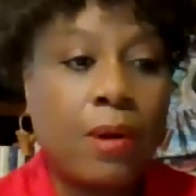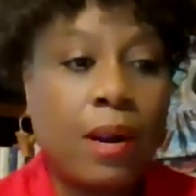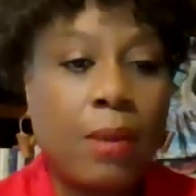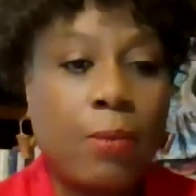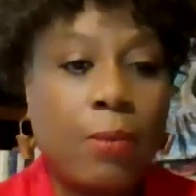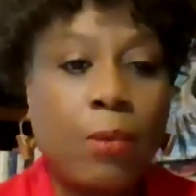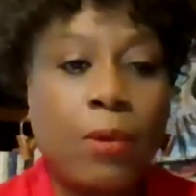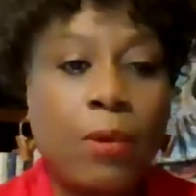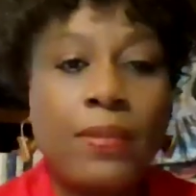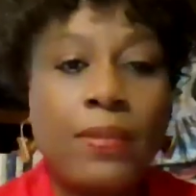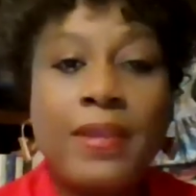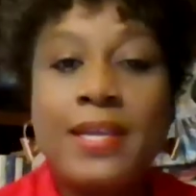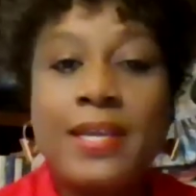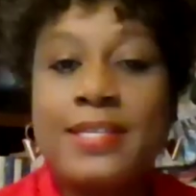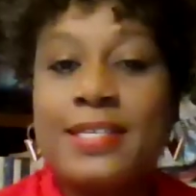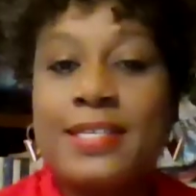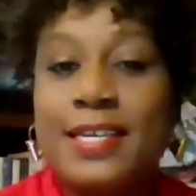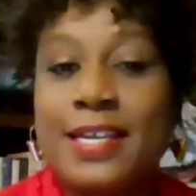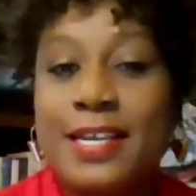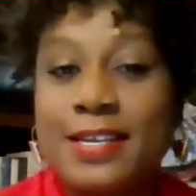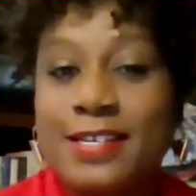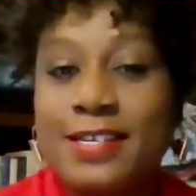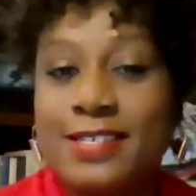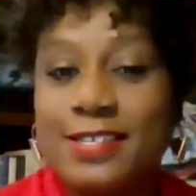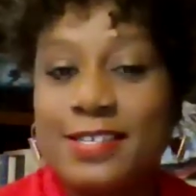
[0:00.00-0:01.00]
program where
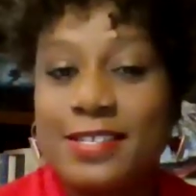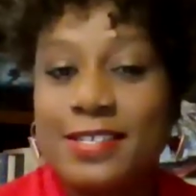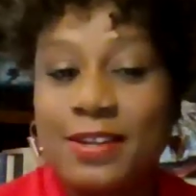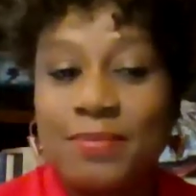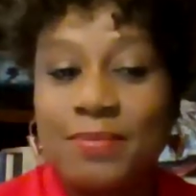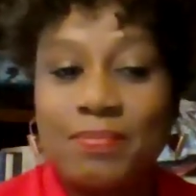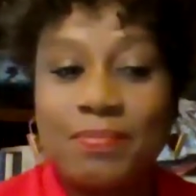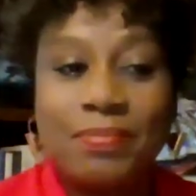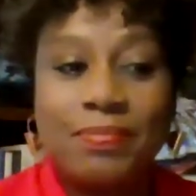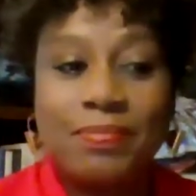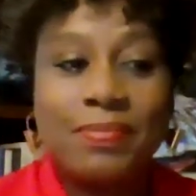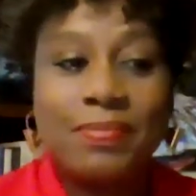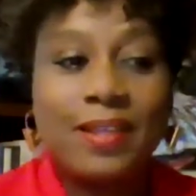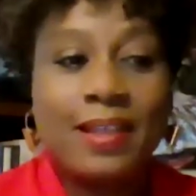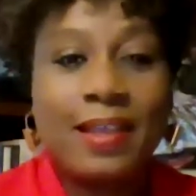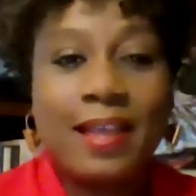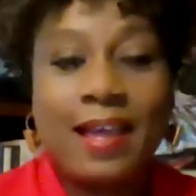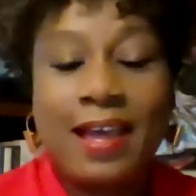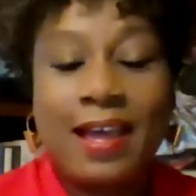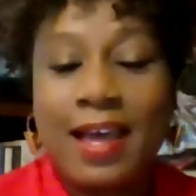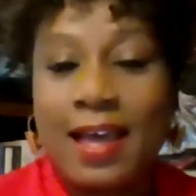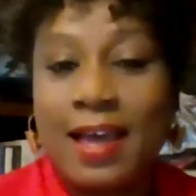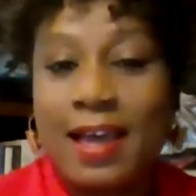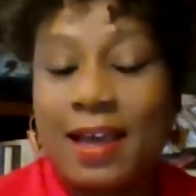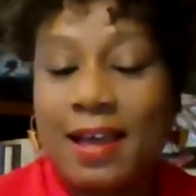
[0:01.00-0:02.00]
they teach
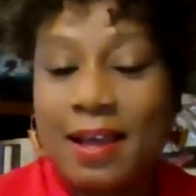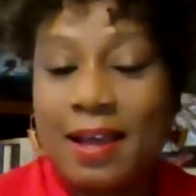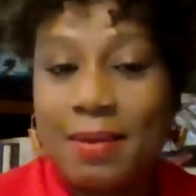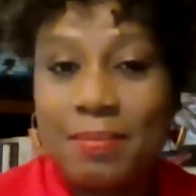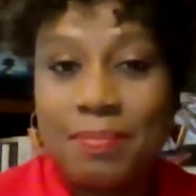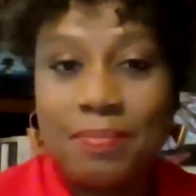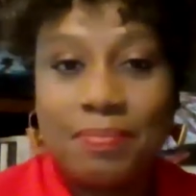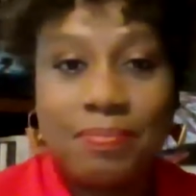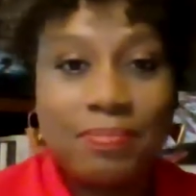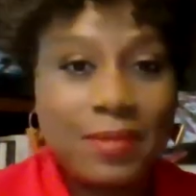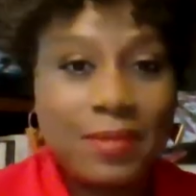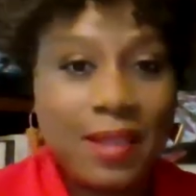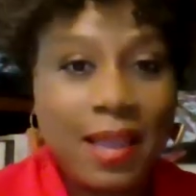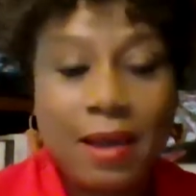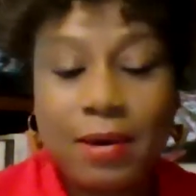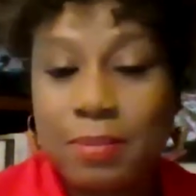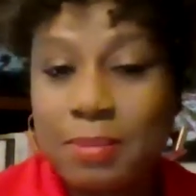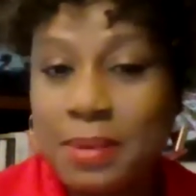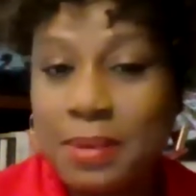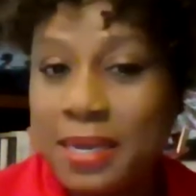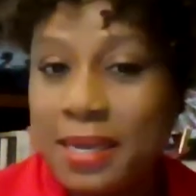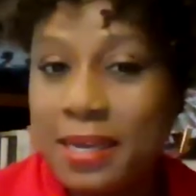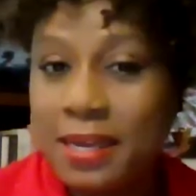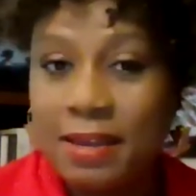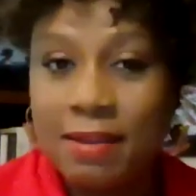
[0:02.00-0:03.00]

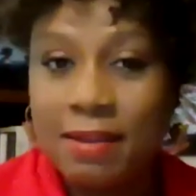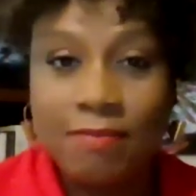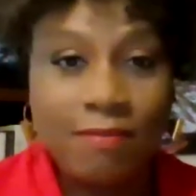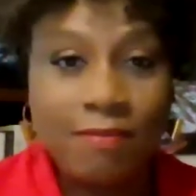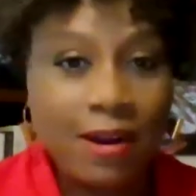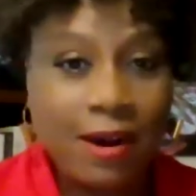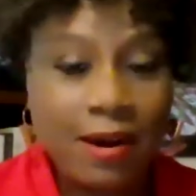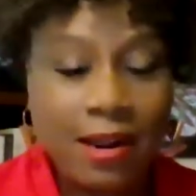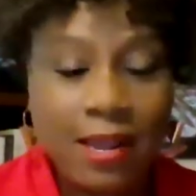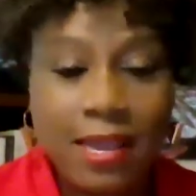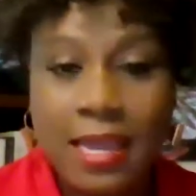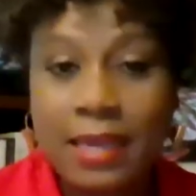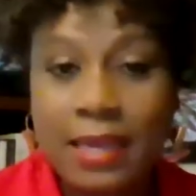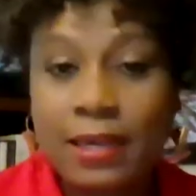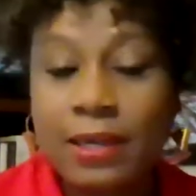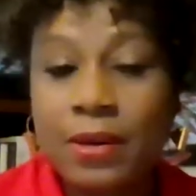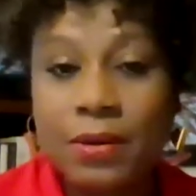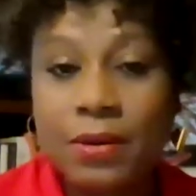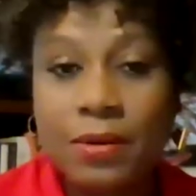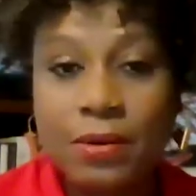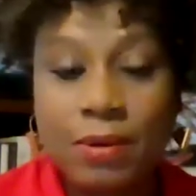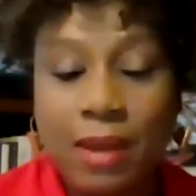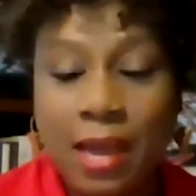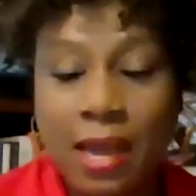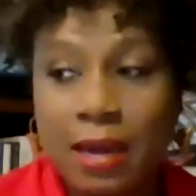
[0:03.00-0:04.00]
how to be
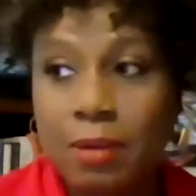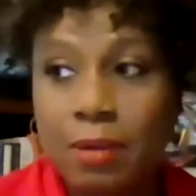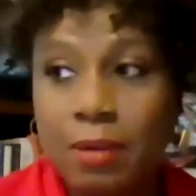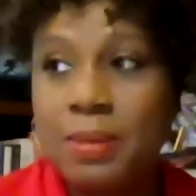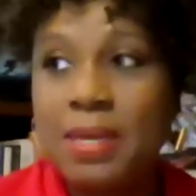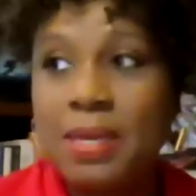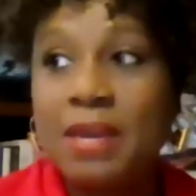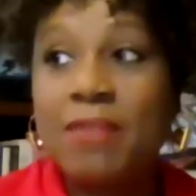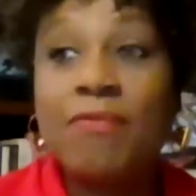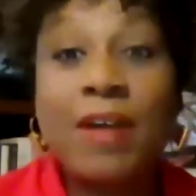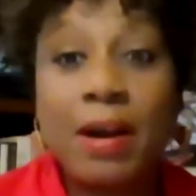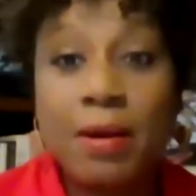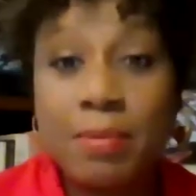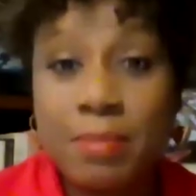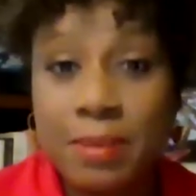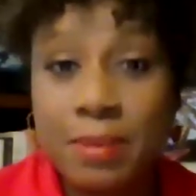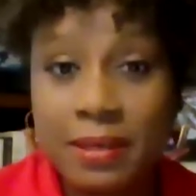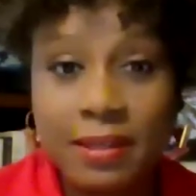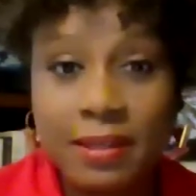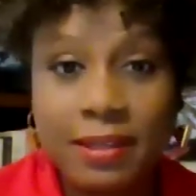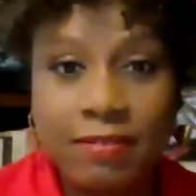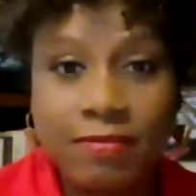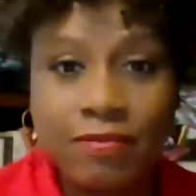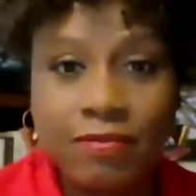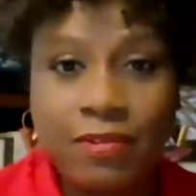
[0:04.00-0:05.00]
how to be
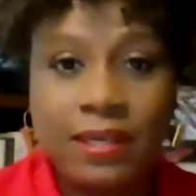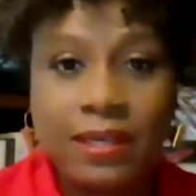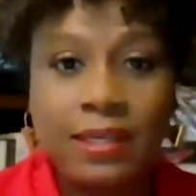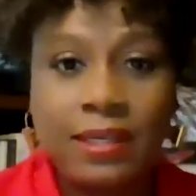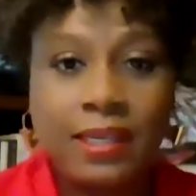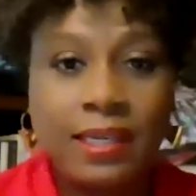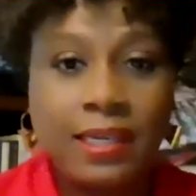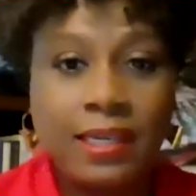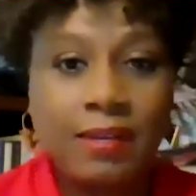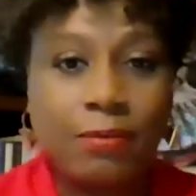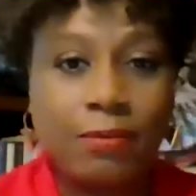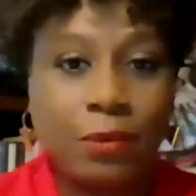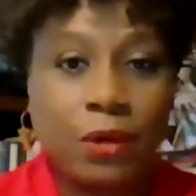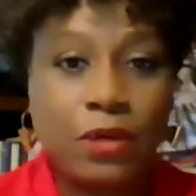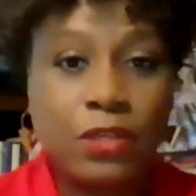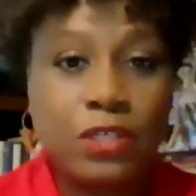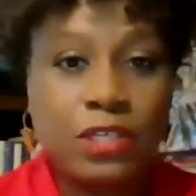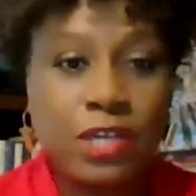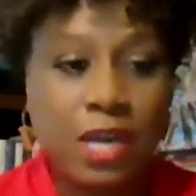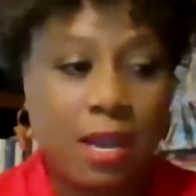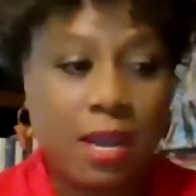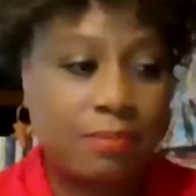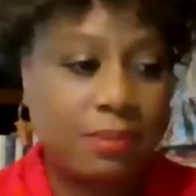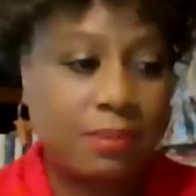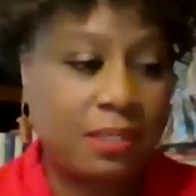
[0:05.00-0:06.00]
environmentally friendly
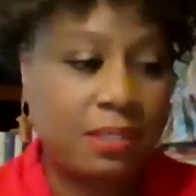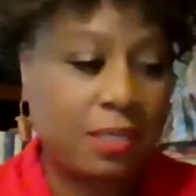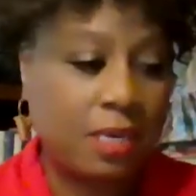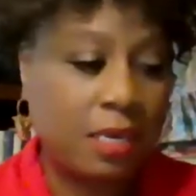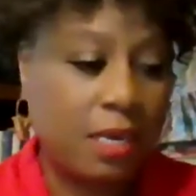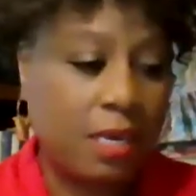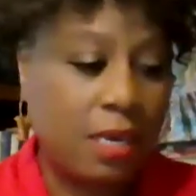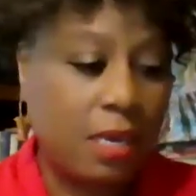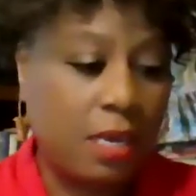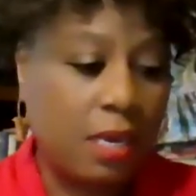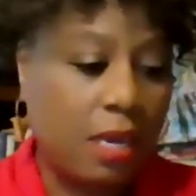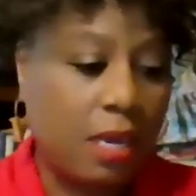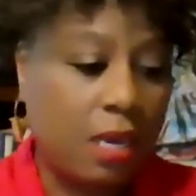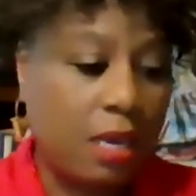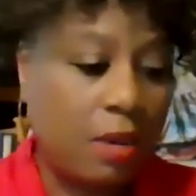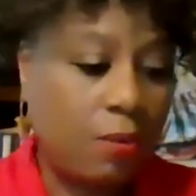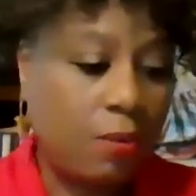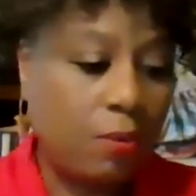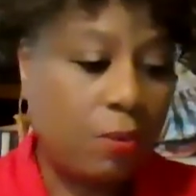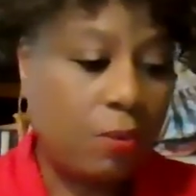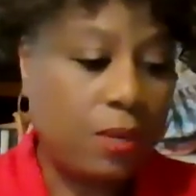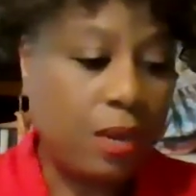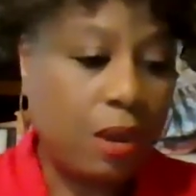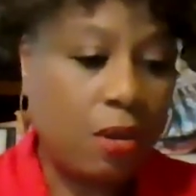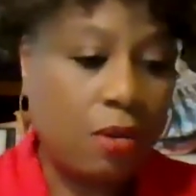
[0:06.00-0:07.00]
workshops.
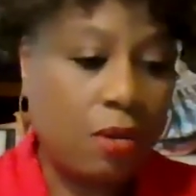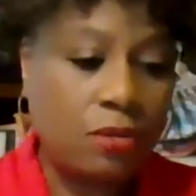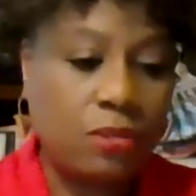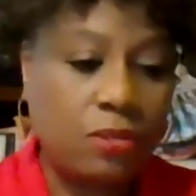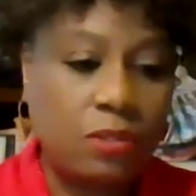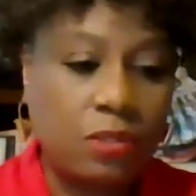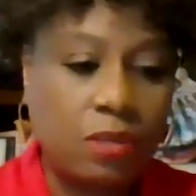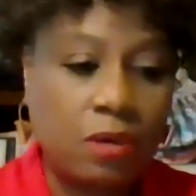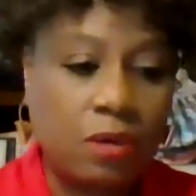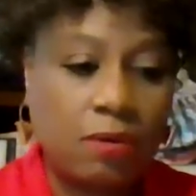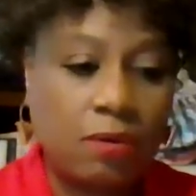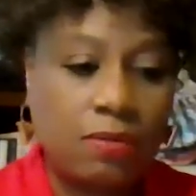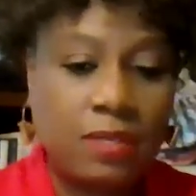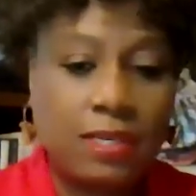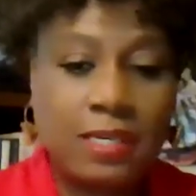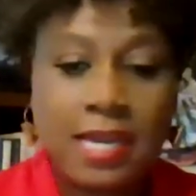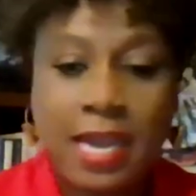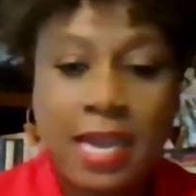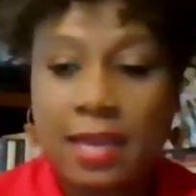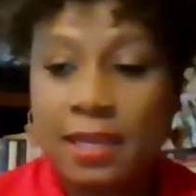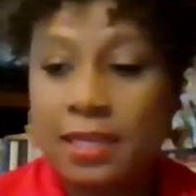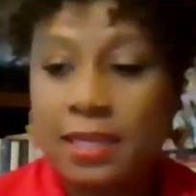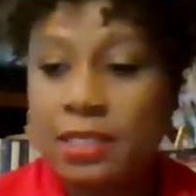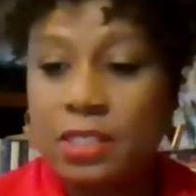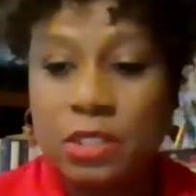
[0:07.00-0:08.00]
We also
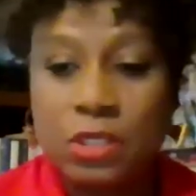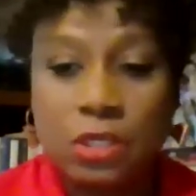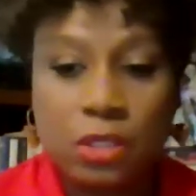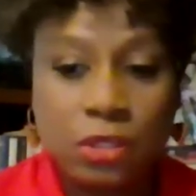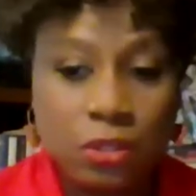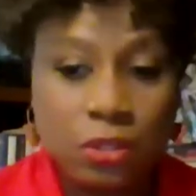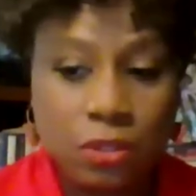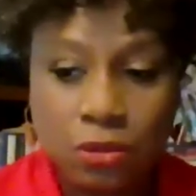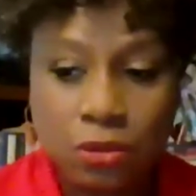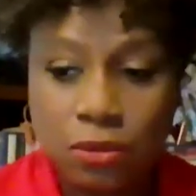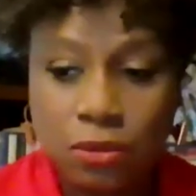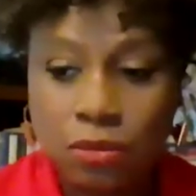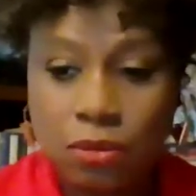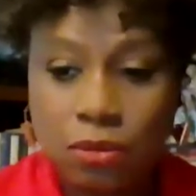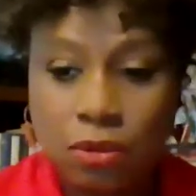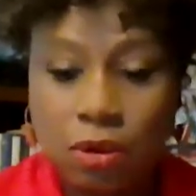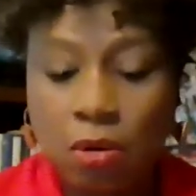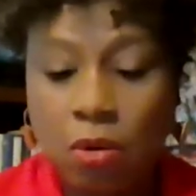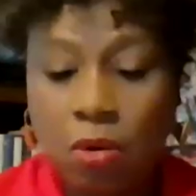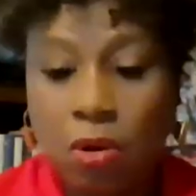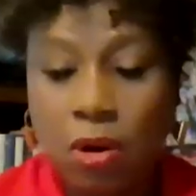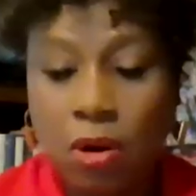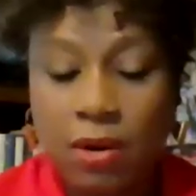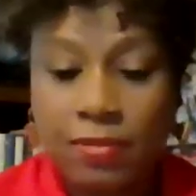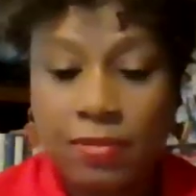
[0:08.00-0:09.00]
the Dallas
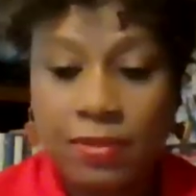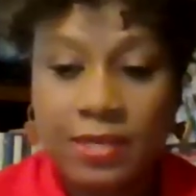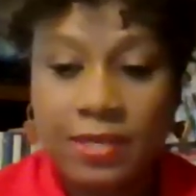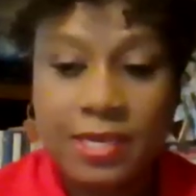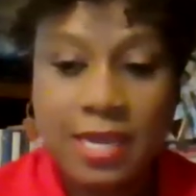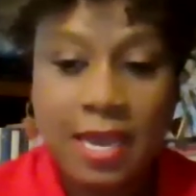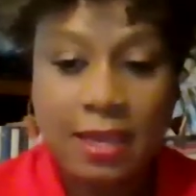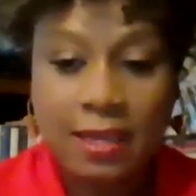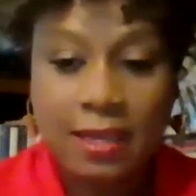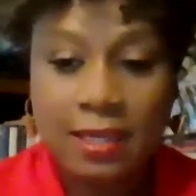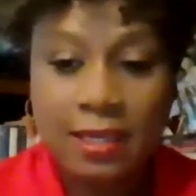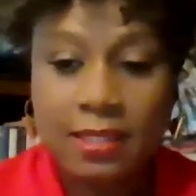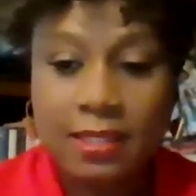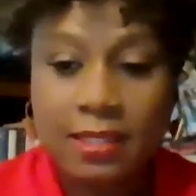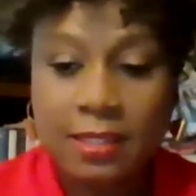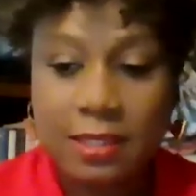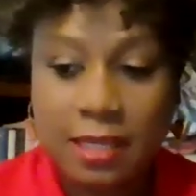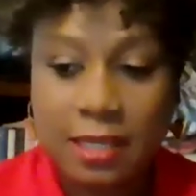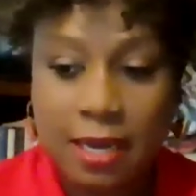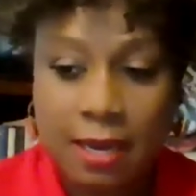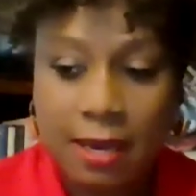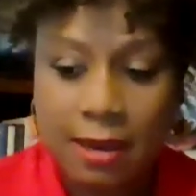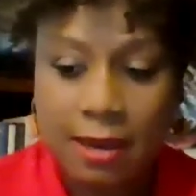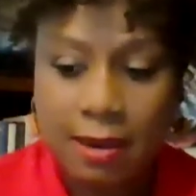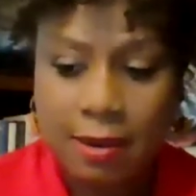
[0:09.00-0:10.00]
Zoo or the
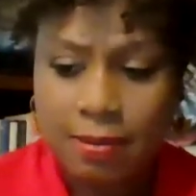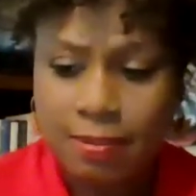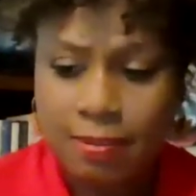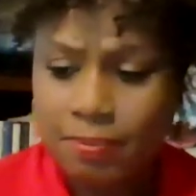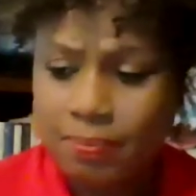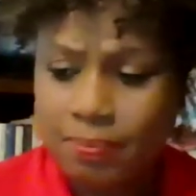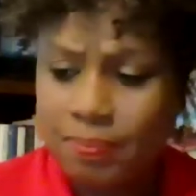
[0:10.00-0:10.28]
Dallas